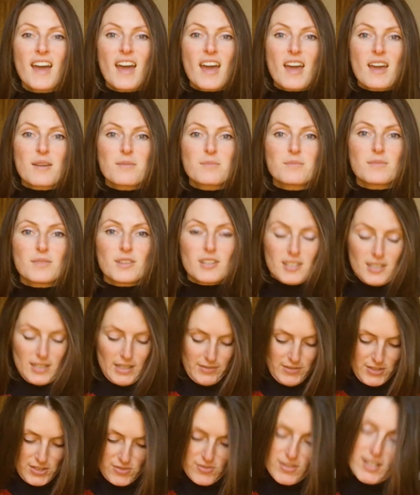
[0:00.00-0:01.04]
I've
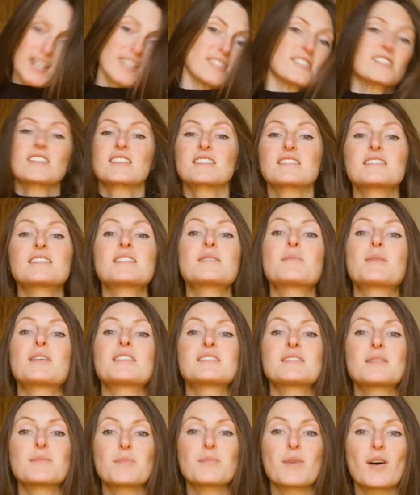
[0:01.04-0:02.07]
just realised you can see
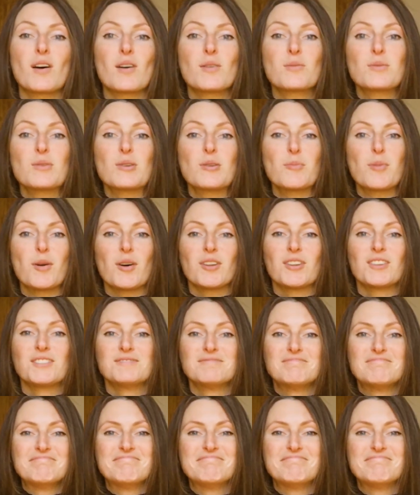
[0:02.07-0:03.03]
my Simba hot water bottle.